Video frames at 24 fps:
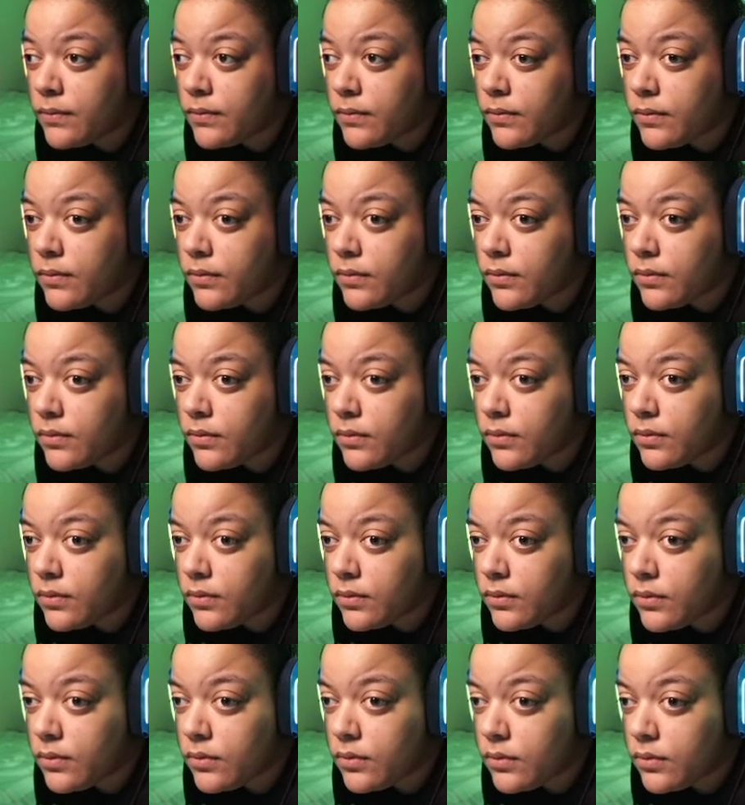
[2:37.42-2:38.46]

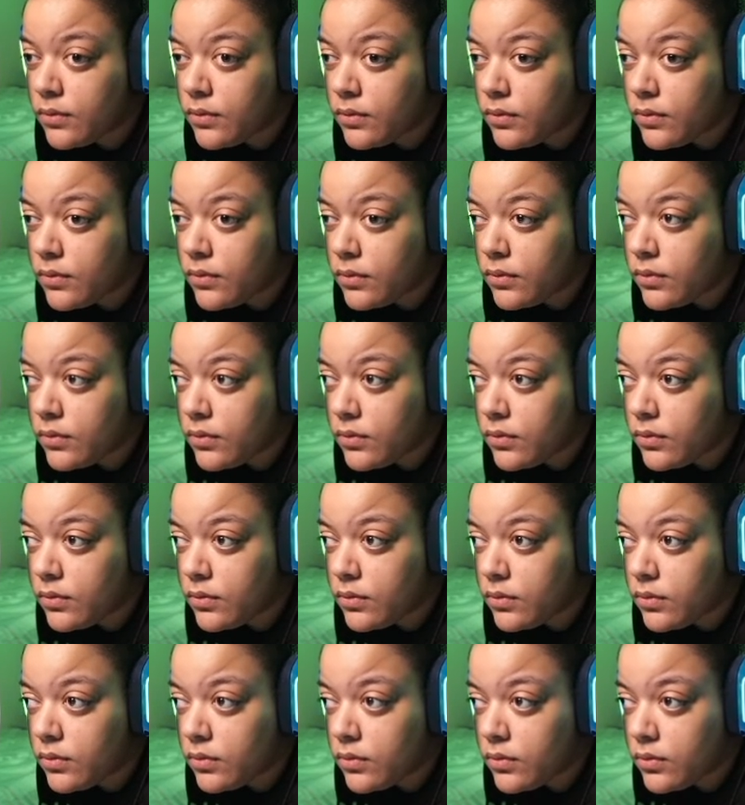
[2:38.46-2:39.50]

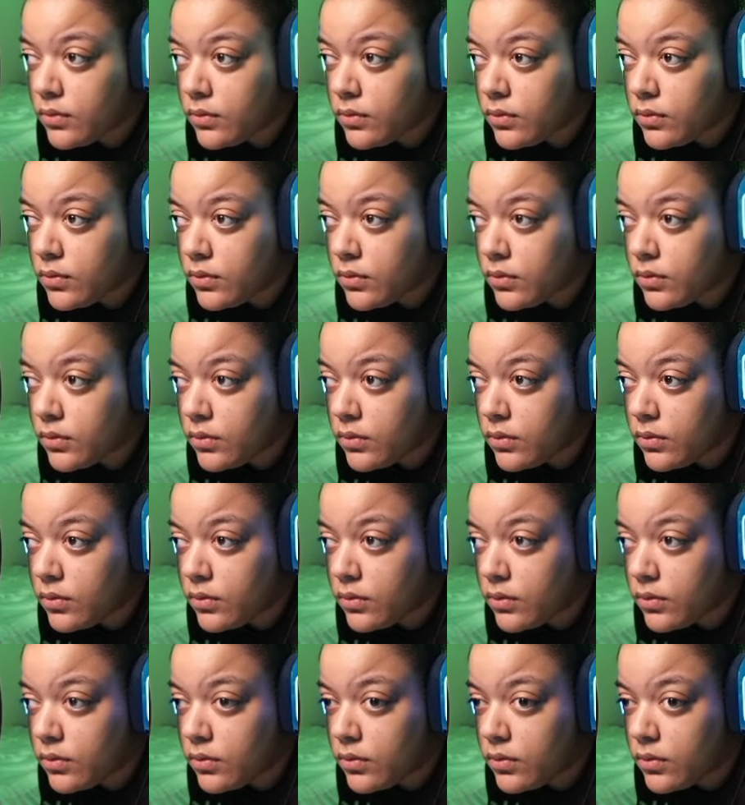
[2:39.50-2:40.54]

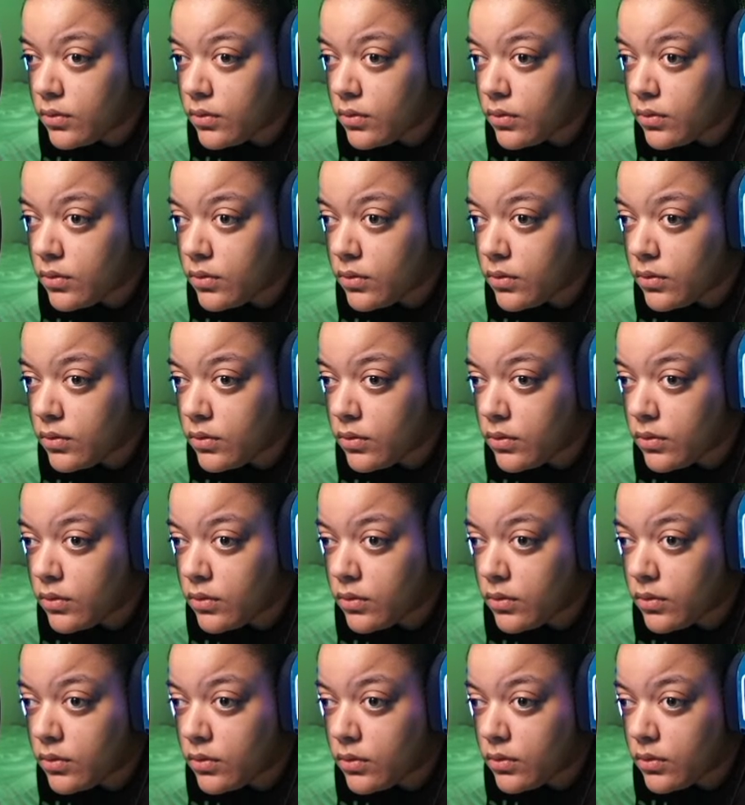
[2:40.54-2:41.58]

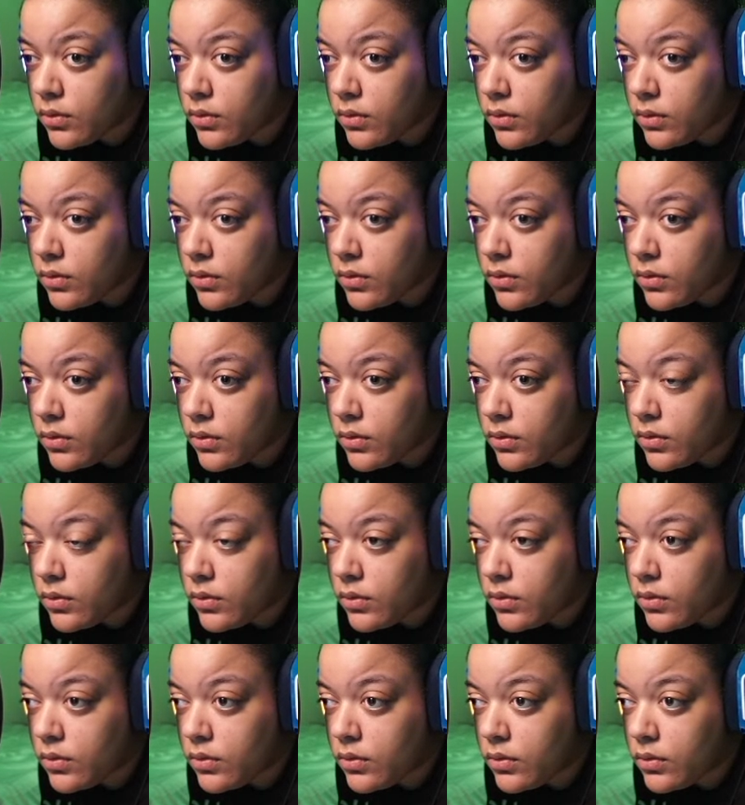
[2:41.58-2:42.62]

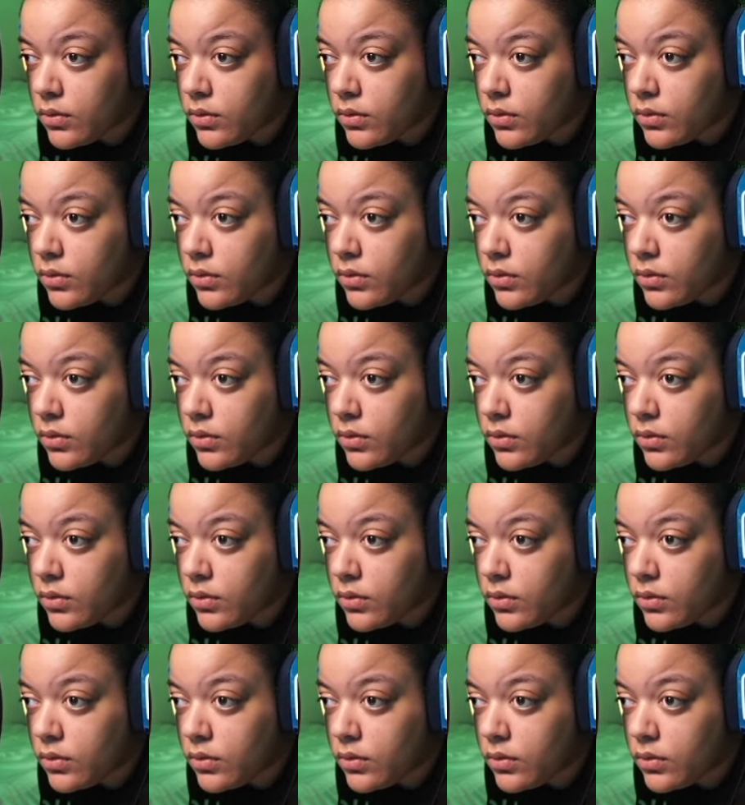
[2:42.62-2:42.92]
(no one is talking)